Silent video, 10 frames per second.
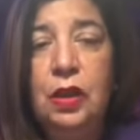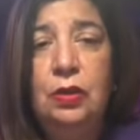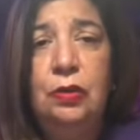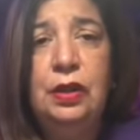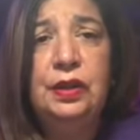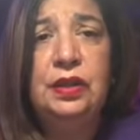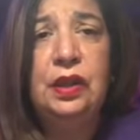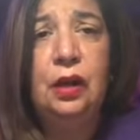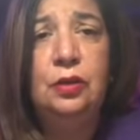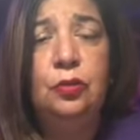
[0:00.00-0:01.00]
There
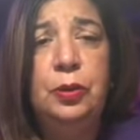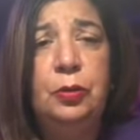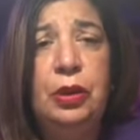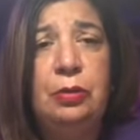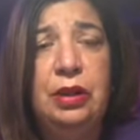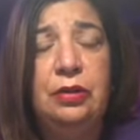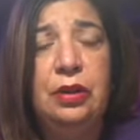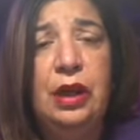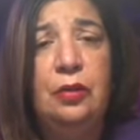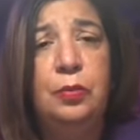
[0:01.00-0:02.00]
is uh, two people coming
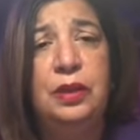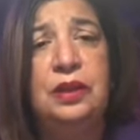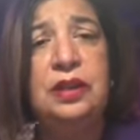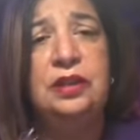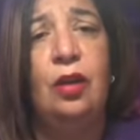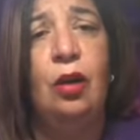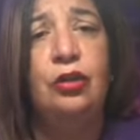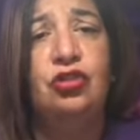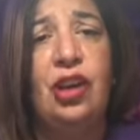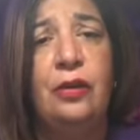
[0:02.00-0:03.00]
together, but this is the
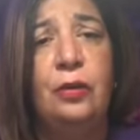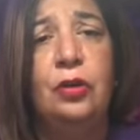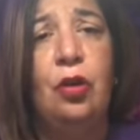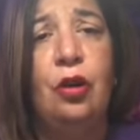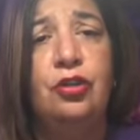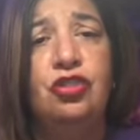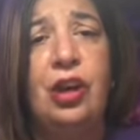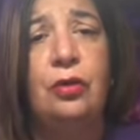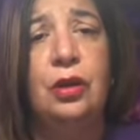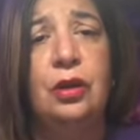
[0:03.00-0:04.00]
heart chakra with the heart
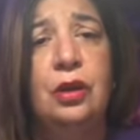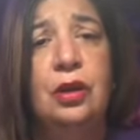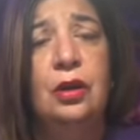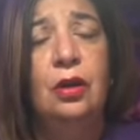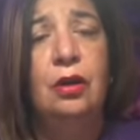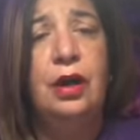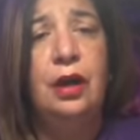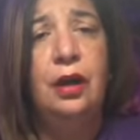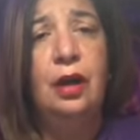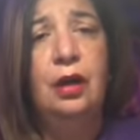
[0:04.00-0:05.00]
chakra.
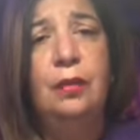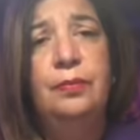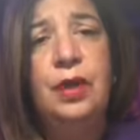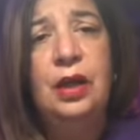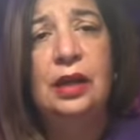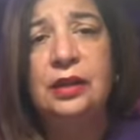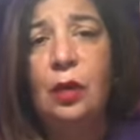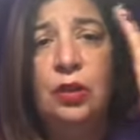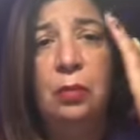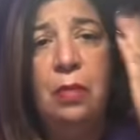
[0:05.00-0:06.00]
Okay, uh, it's
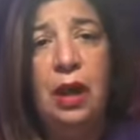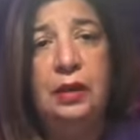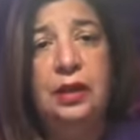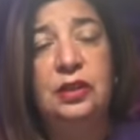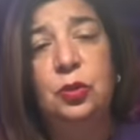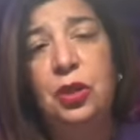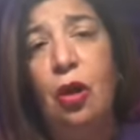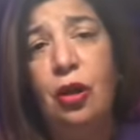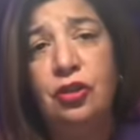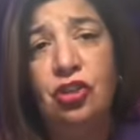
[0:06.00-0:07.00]
not with the mind, it's with the
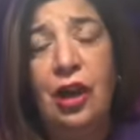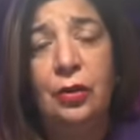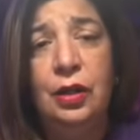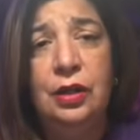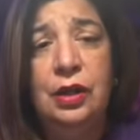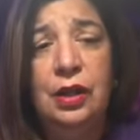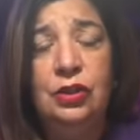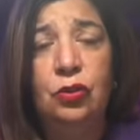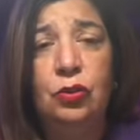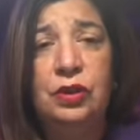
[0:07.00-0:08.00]
heart chakra.
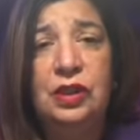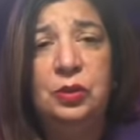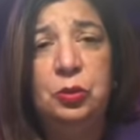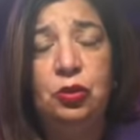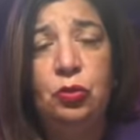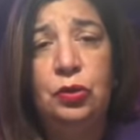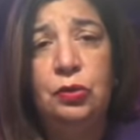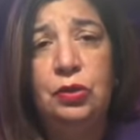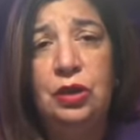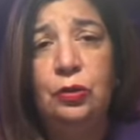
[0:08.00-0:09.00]
So there is a spiritual
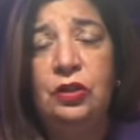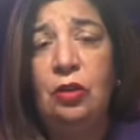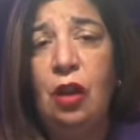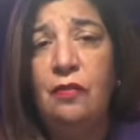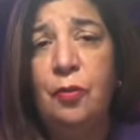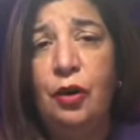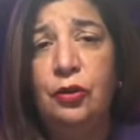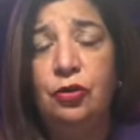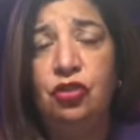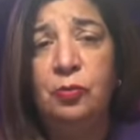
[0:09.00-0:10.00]
union. There's a lot of
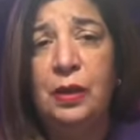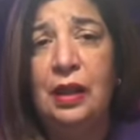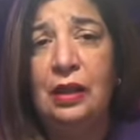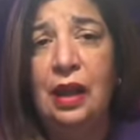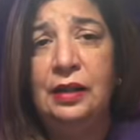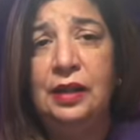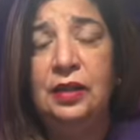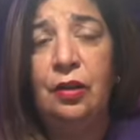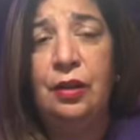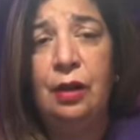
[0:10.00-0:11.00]
partnership and
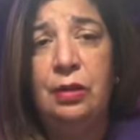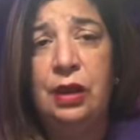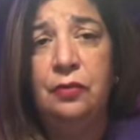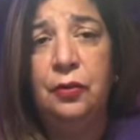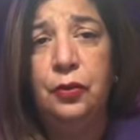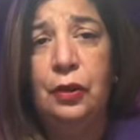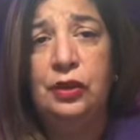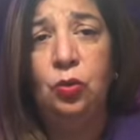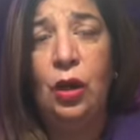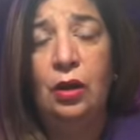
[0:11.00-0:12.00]
alliances that are coming in for you
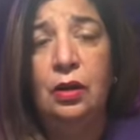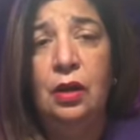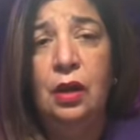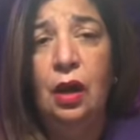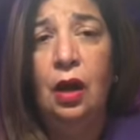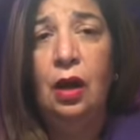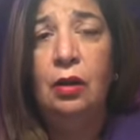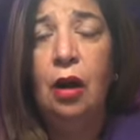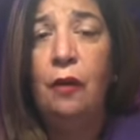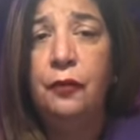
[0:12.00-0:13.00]
as well.
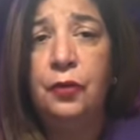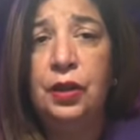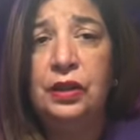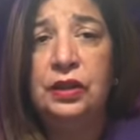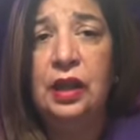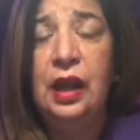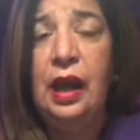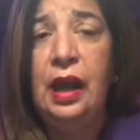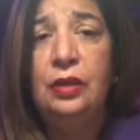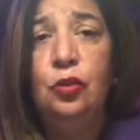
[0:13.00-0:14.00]
Uh, offerings
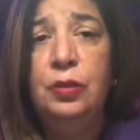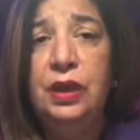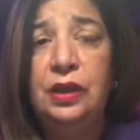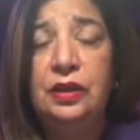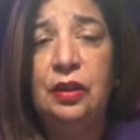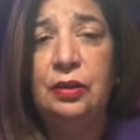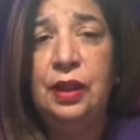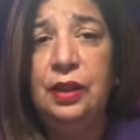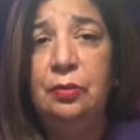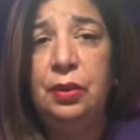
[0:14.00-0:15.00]
and new beginnings are
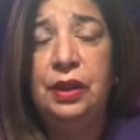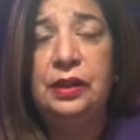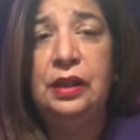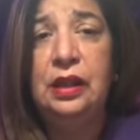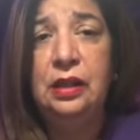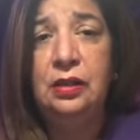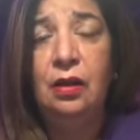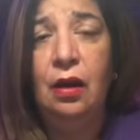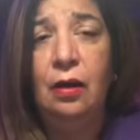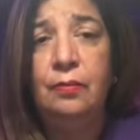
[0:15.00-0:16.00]
taking place in
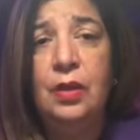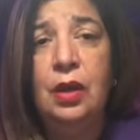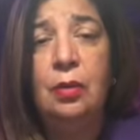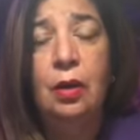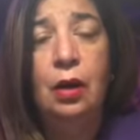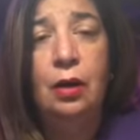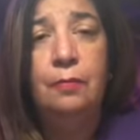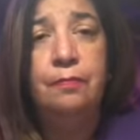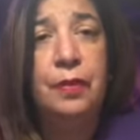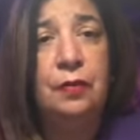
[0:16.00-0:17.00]
um,
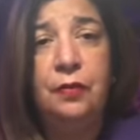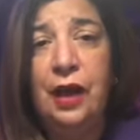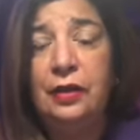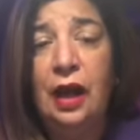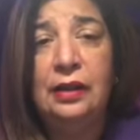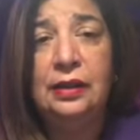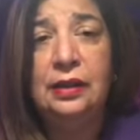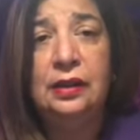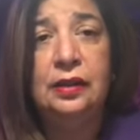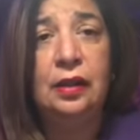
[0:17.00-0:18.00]
Um,
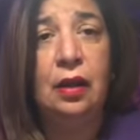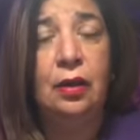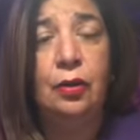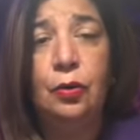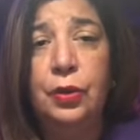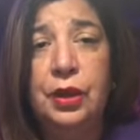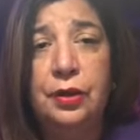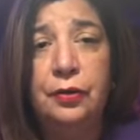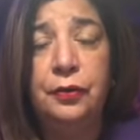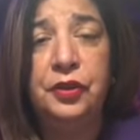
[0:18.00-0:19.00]
finances, uh,
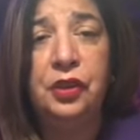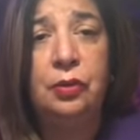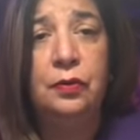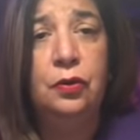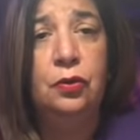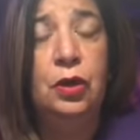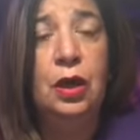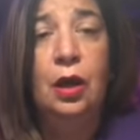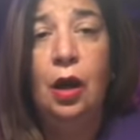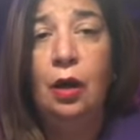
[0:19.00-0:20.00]
career for some of you,
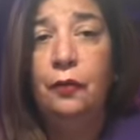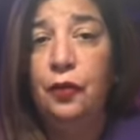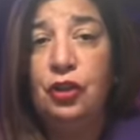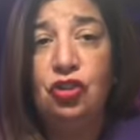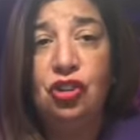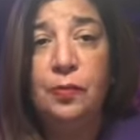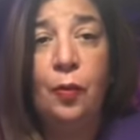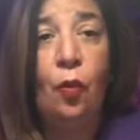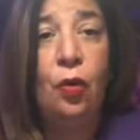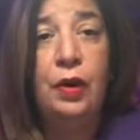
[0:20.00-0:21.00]
uh, friendship,
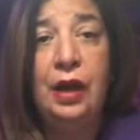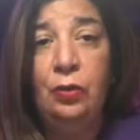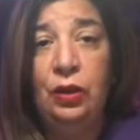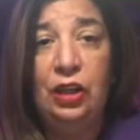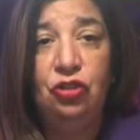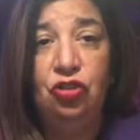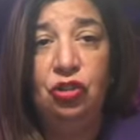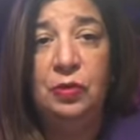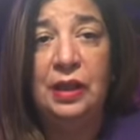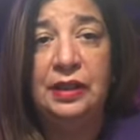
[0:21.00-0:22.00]
or a
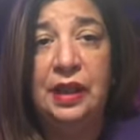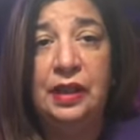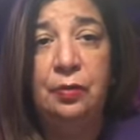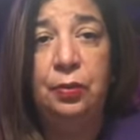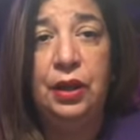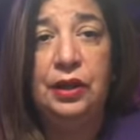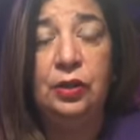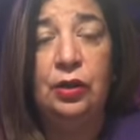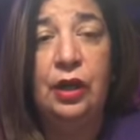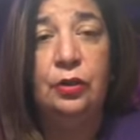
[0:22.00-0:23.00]
relationship that's taking
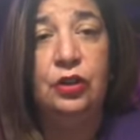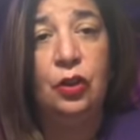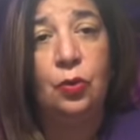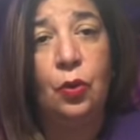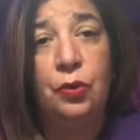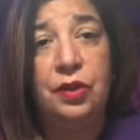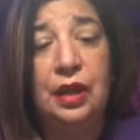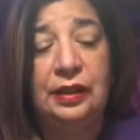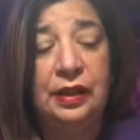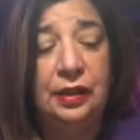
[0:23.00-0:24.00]
place. Okay, there's a growth
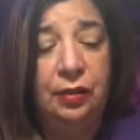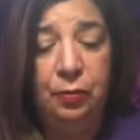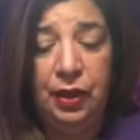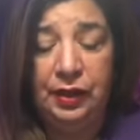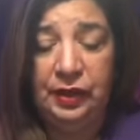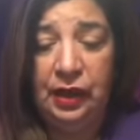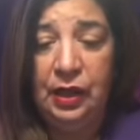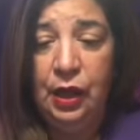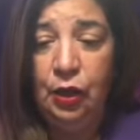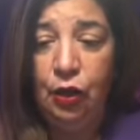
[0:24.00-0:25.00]
that's taking place.
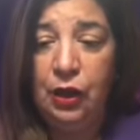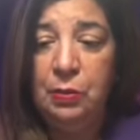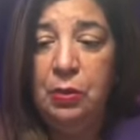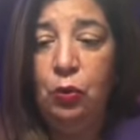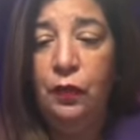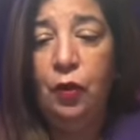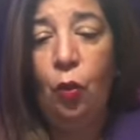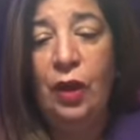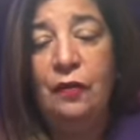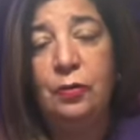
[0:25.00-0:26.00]
You're going to be moving
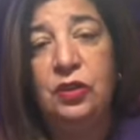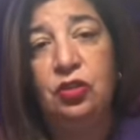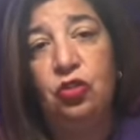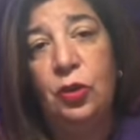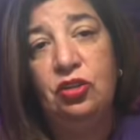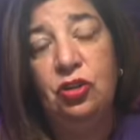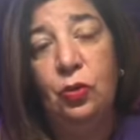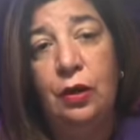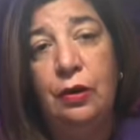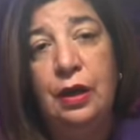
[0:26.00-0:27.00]
away from a situation
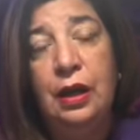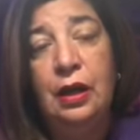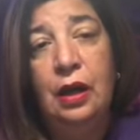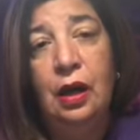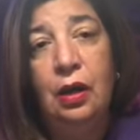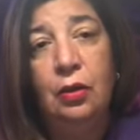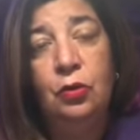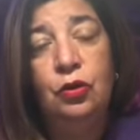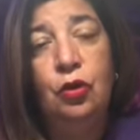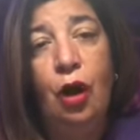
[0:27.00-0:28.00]
where uh,
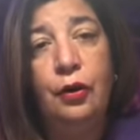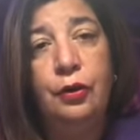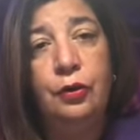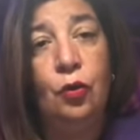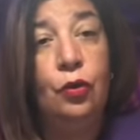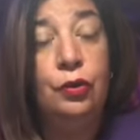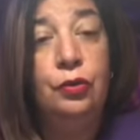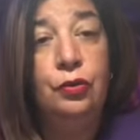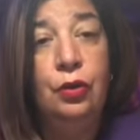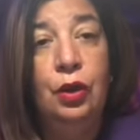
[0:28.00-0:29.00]
you got hurt, or
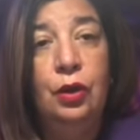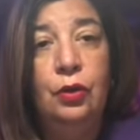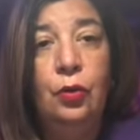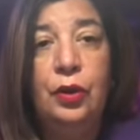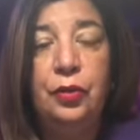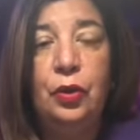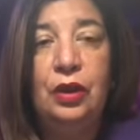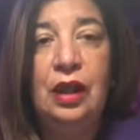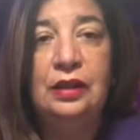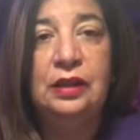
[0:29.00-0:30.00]
you you went through
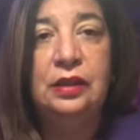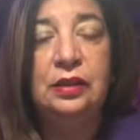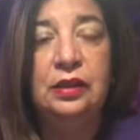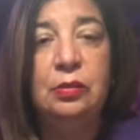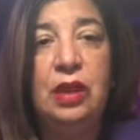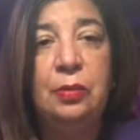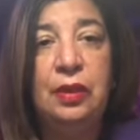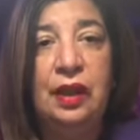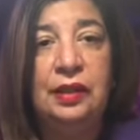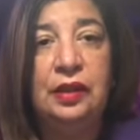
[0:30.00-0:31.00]
a lesson, some type
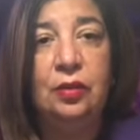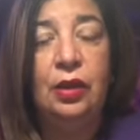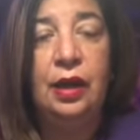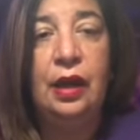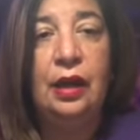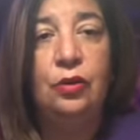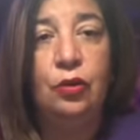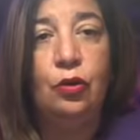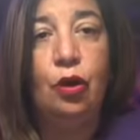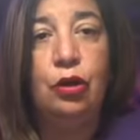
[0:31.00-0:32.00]
of lesson. Okay, and
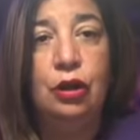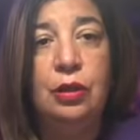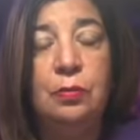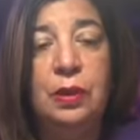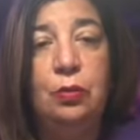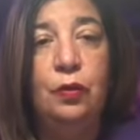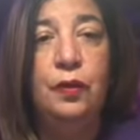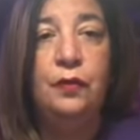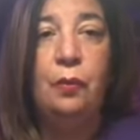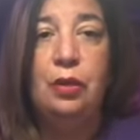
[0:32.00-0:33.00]
you're, you're going to be
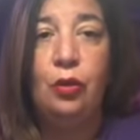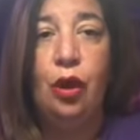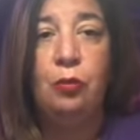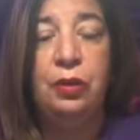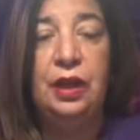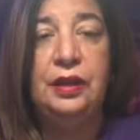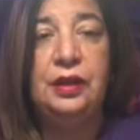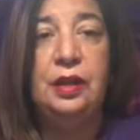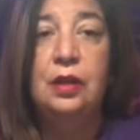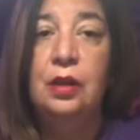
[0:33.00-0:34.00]
moving from a dark
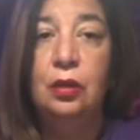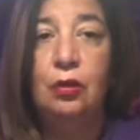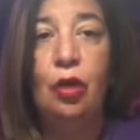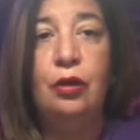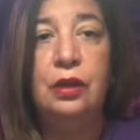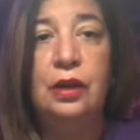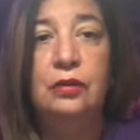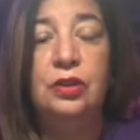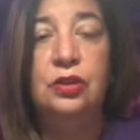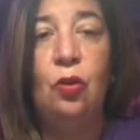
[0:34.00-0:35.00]
place, the dark night of
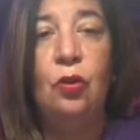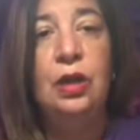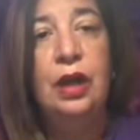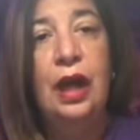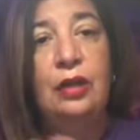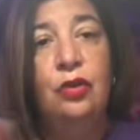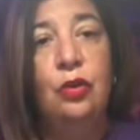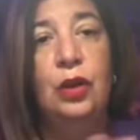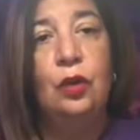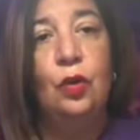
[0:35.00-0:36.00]
the soul, and you're
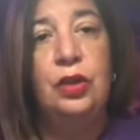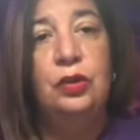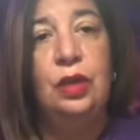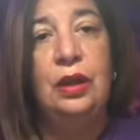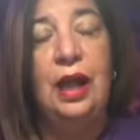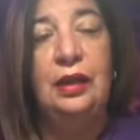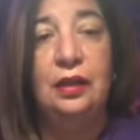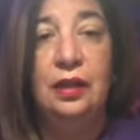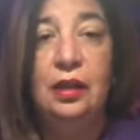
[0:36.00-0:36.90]
going to go into the light.